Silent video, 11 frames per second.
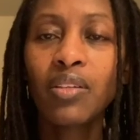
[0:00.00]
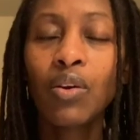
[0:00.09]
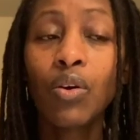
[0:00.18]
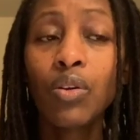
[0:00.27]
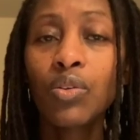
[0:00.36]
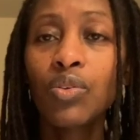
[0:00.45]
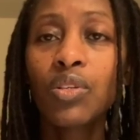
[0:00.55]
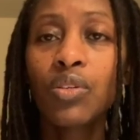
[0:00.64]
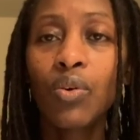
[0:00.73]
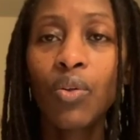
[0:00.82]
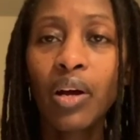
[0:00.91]
God uses
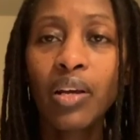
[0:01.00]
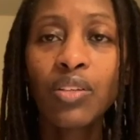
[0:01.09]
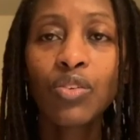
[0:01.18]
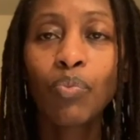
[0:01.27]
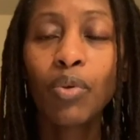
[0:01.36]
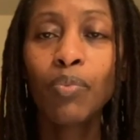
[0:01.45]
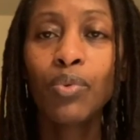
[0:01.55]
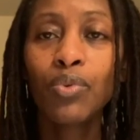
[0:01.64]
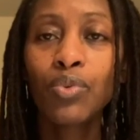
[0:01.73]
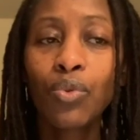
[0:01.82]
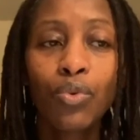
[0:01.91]
all kinds of people,
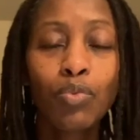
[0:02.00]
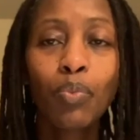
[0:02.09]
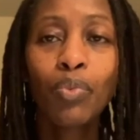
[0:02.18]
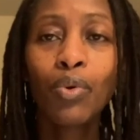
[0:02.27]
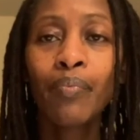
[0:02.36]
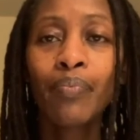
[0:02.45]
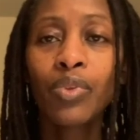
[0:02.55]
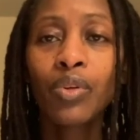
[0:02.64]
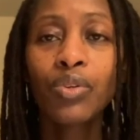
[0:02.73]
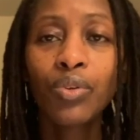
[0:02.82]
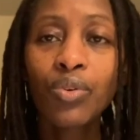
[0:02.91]
so those people
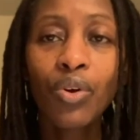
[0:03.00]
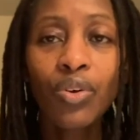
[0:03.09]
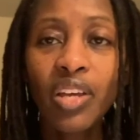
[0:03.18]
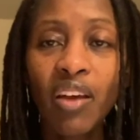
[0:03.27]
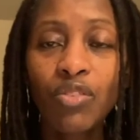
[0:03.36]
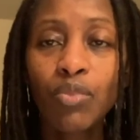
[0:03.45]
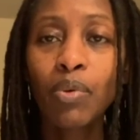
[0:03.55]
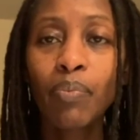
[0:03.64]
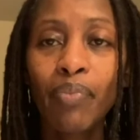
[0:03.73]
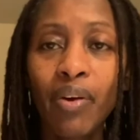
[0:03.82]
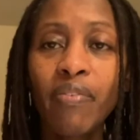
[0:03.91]
do not have to be
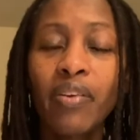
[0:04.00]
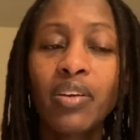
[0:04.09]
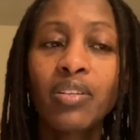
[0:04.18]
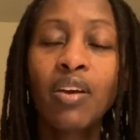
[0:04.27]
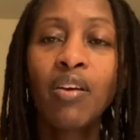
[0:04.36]
perfect